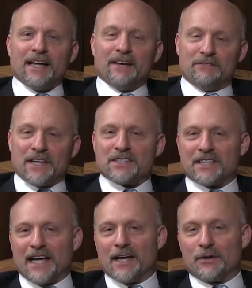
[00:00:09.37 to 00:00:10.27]

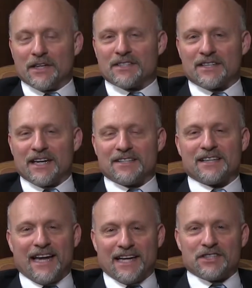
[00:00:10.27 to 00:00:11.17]
Investigator Insights
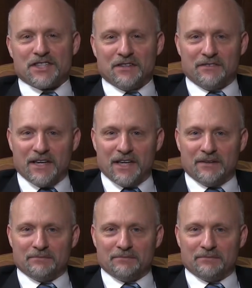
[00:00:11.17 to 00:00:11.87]
in HCV.